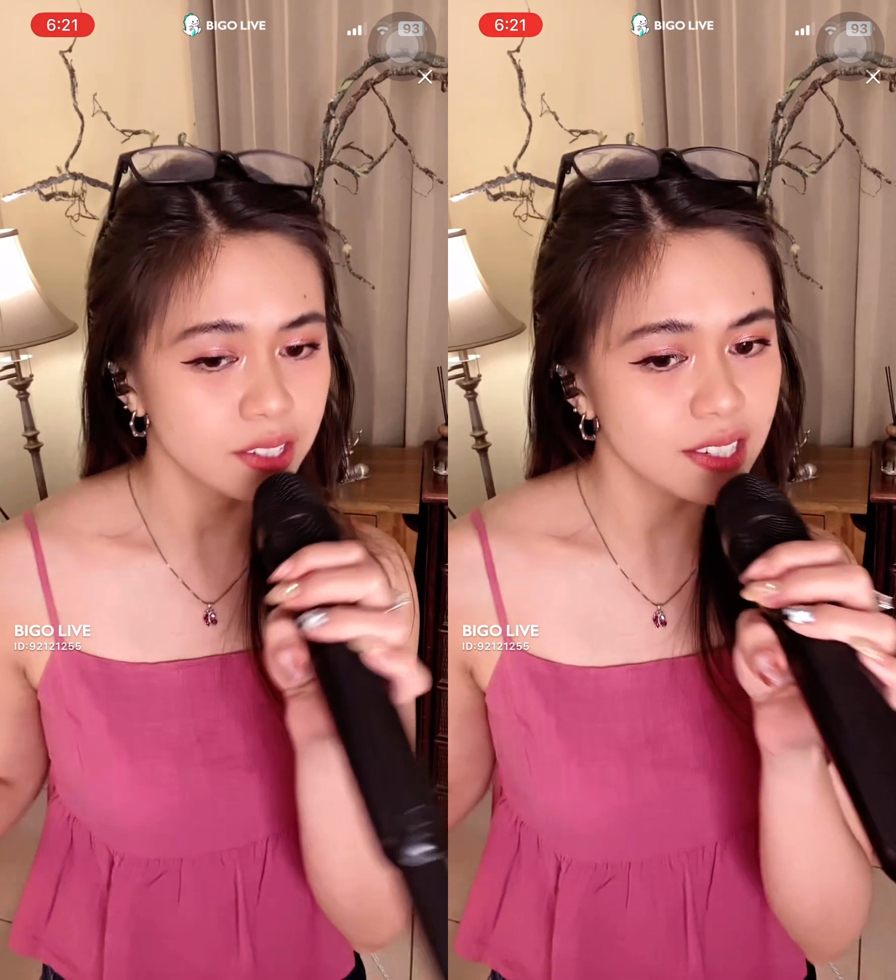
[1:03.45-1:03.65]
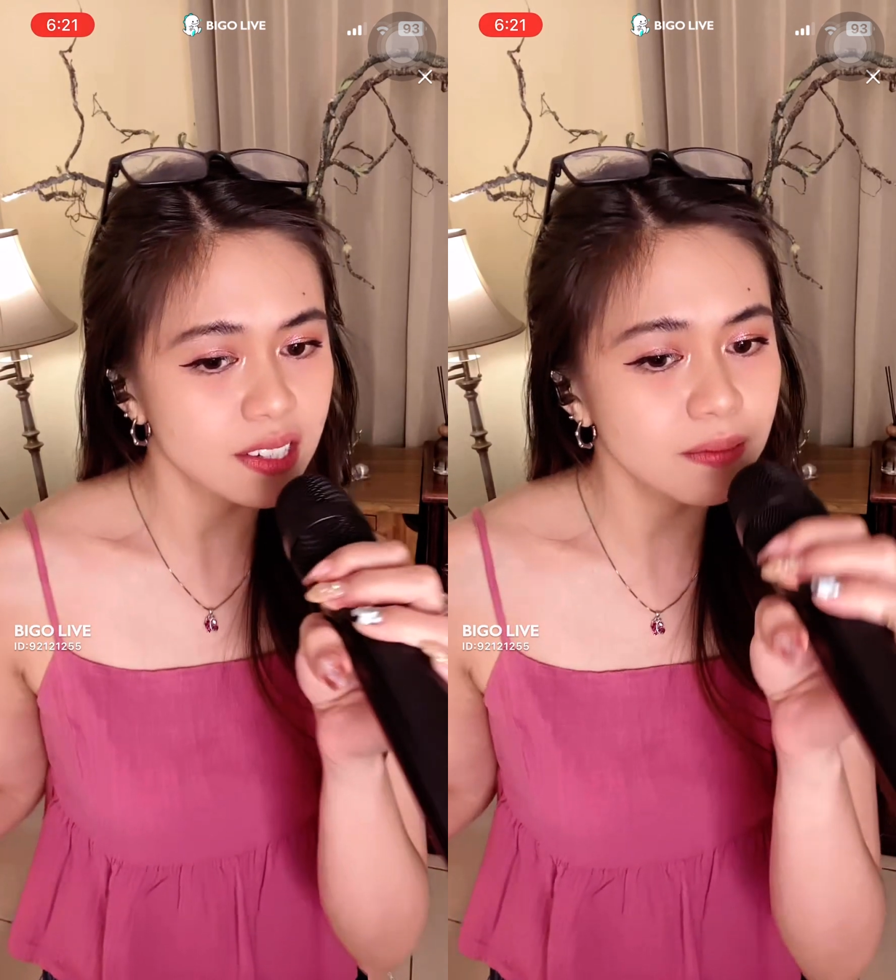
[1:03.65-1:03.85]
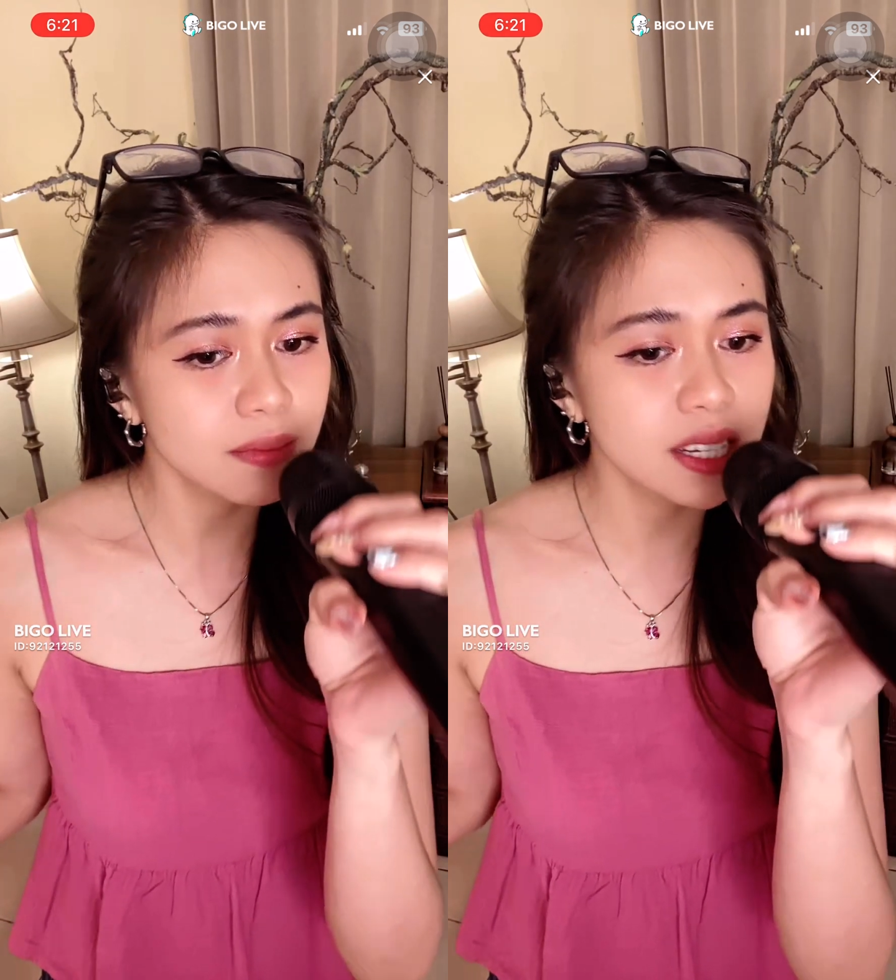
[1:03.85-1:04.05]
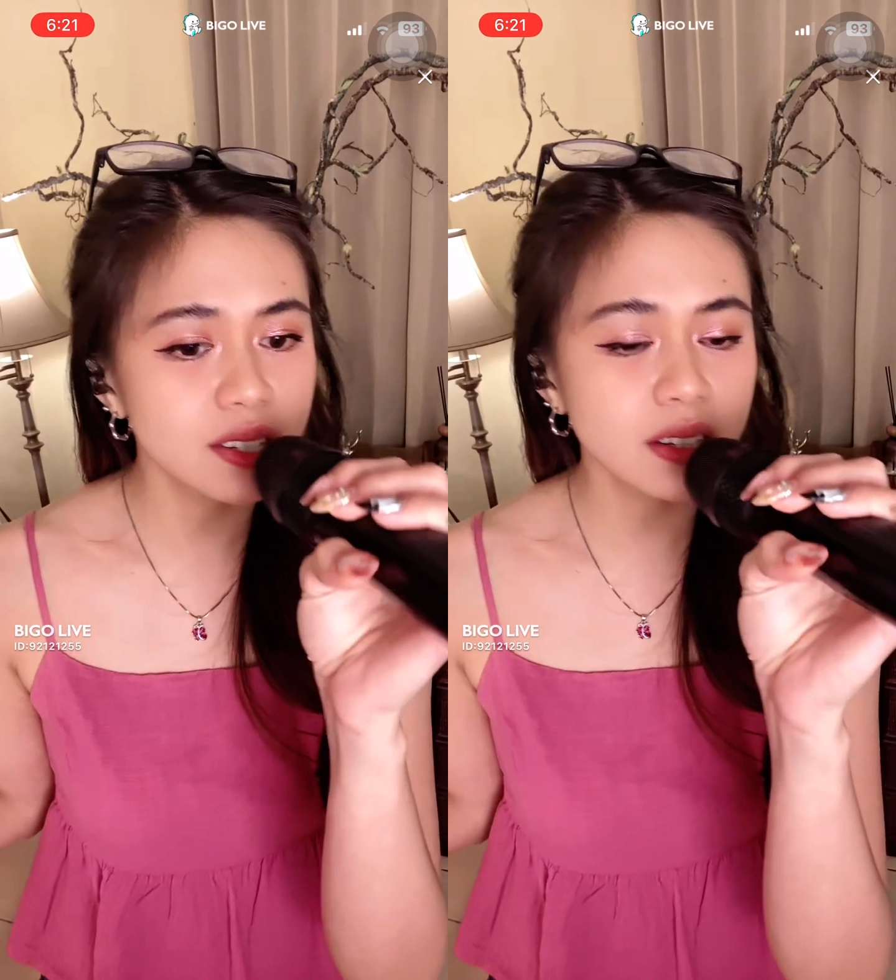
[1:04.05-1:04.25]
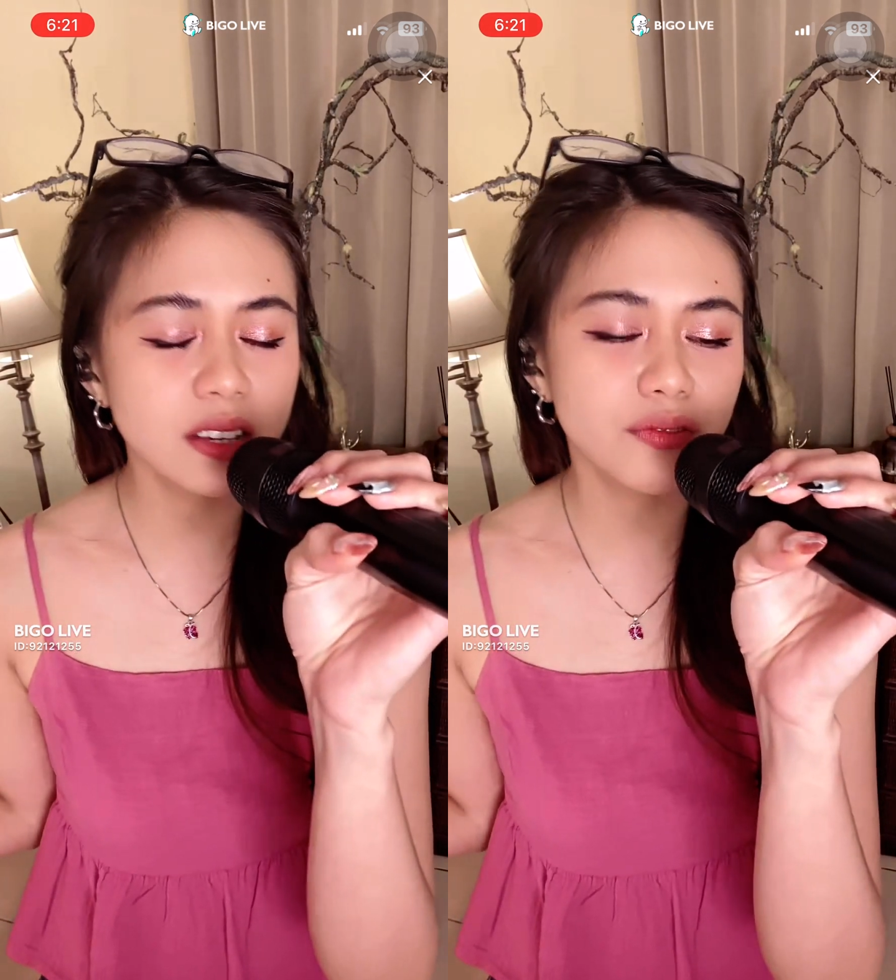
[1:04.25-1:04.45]
Just
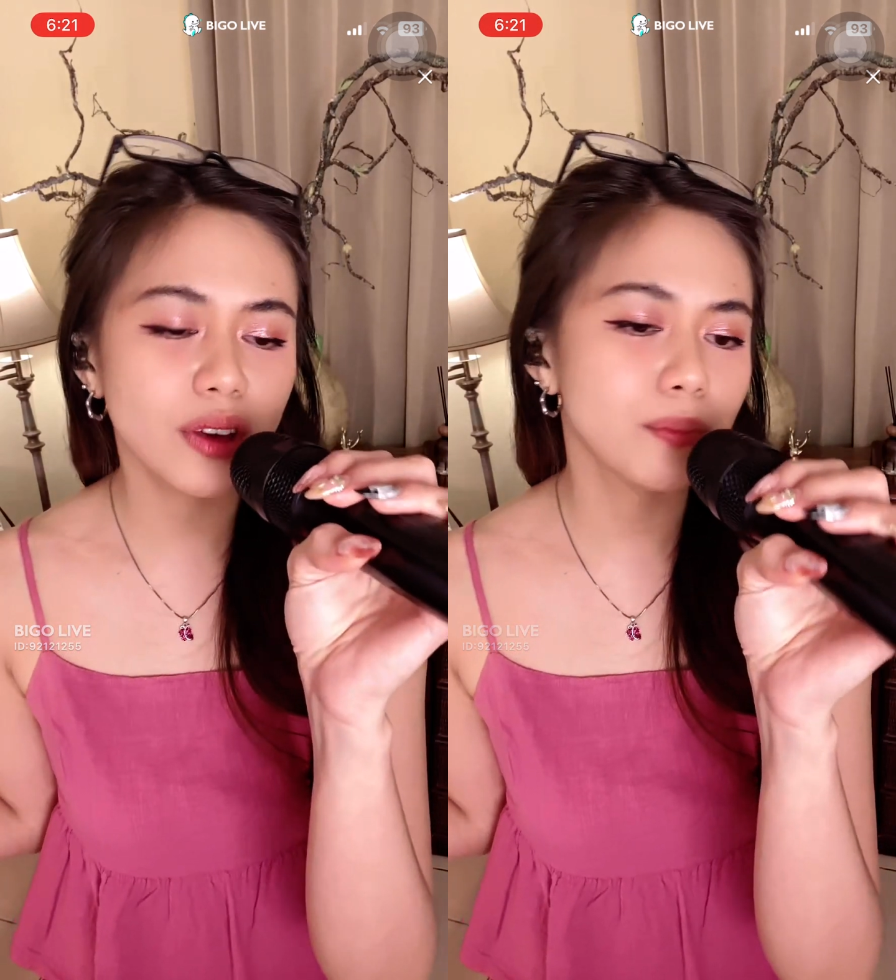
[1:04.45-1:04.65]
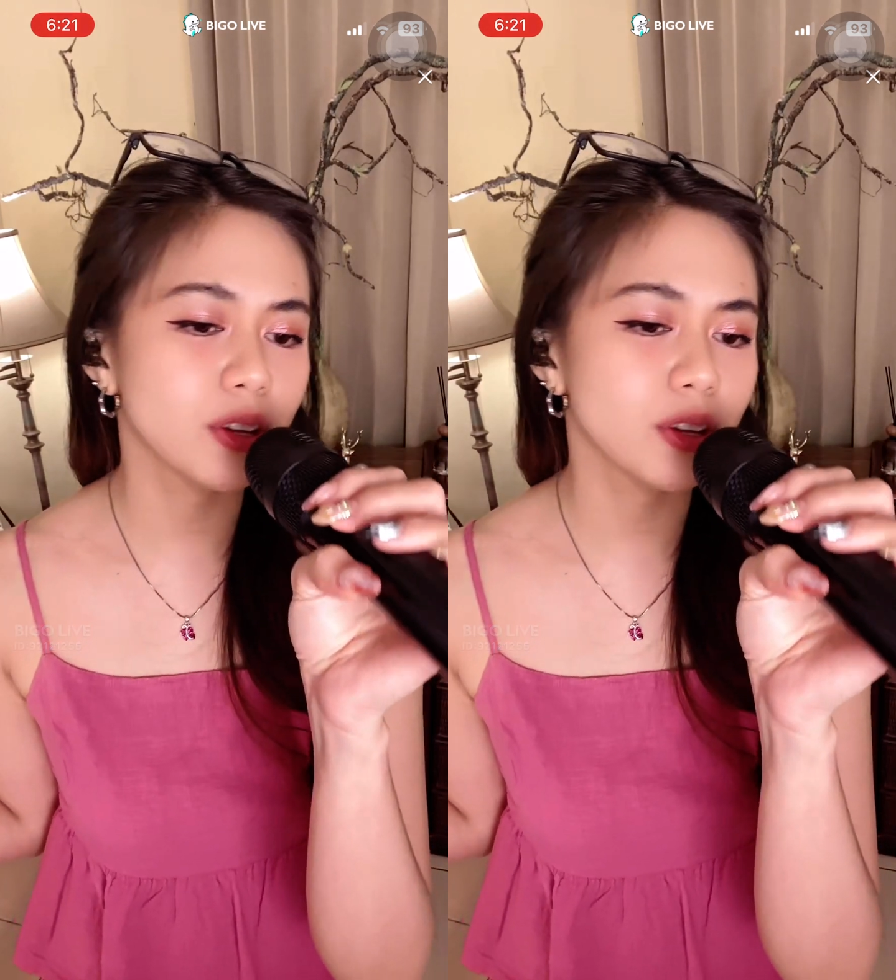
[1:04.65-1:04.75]
imagine if I